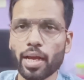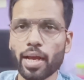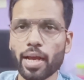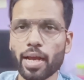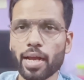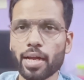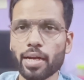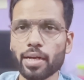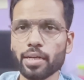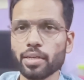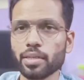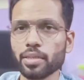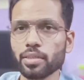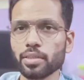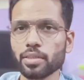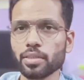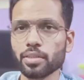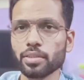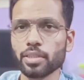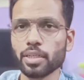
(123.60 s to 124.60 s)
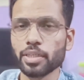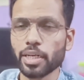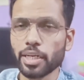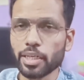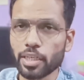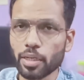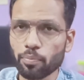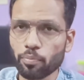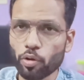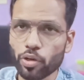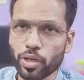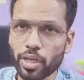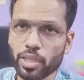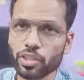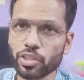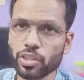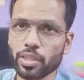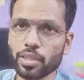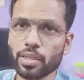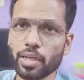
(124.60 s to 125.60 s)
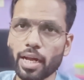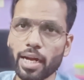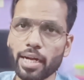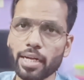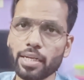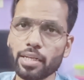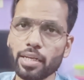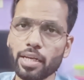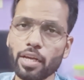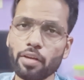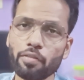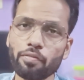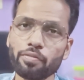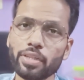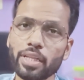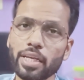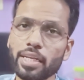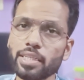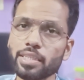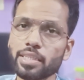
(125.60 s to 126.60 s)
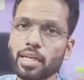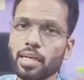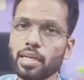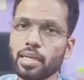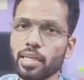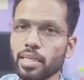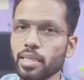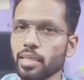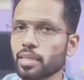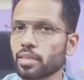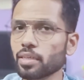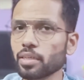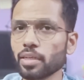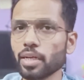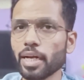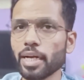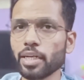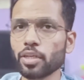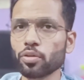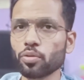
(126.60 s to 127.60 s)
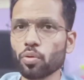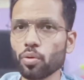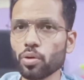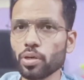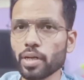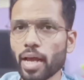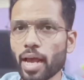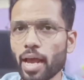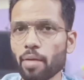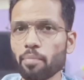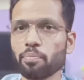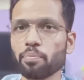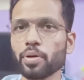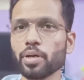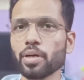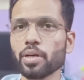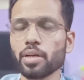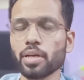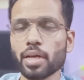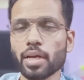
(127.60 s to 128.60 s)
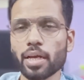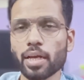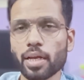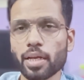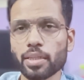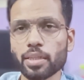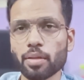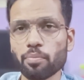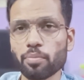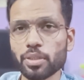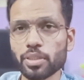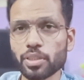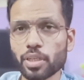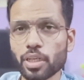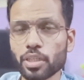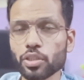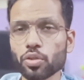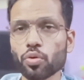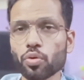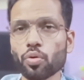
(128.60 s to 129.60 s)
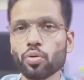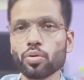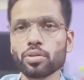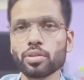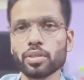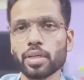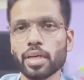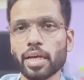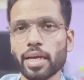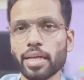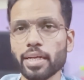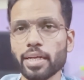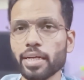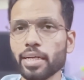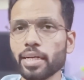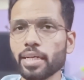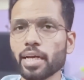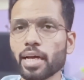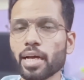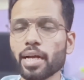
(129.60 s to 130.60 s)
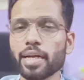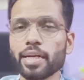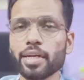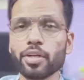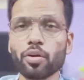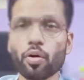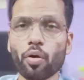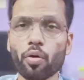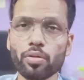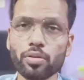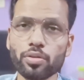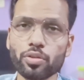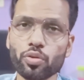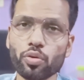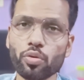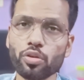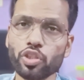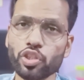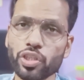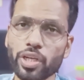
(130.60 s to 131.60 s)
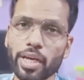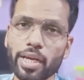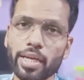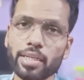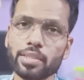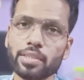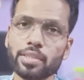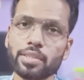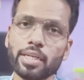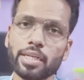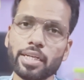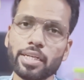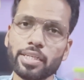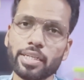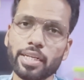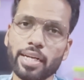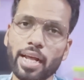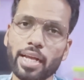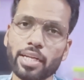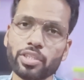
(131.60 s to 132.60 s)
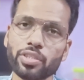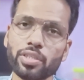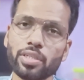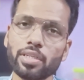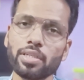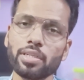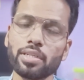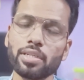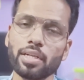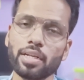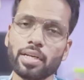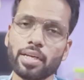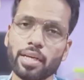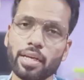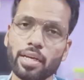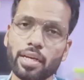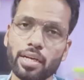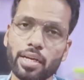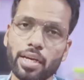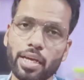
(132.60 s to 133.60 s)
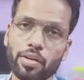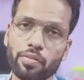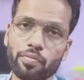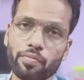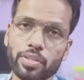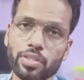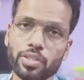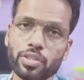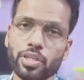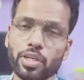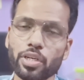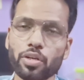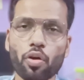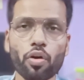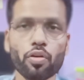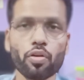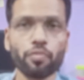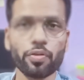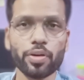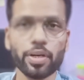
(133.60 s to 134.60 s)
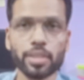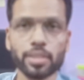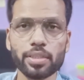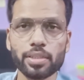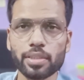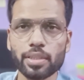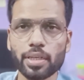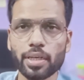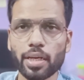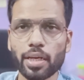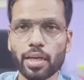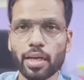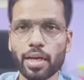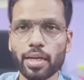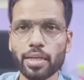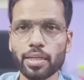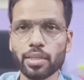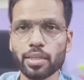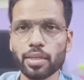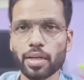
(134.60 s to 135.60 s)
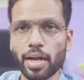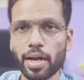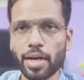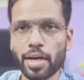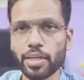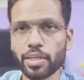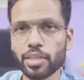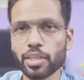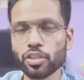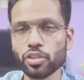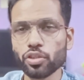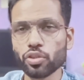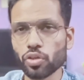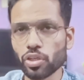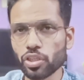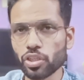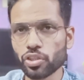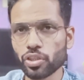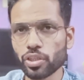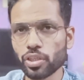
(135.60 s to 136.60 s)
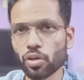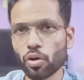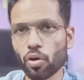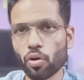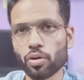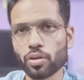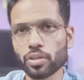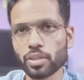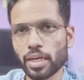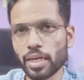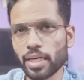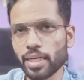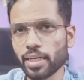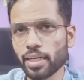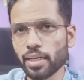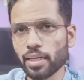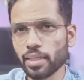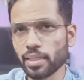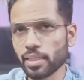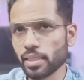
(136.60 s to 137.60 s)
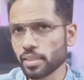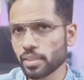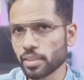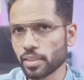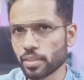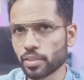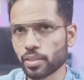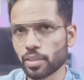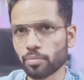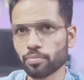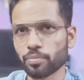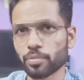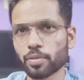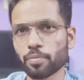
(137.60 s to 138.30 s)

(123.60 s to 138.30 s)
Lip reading: and the data protection. And if there is a leak, it could hamper the business growth in India, and it also shakes the international investor confidence in Indian judiciary or the Indian legal system.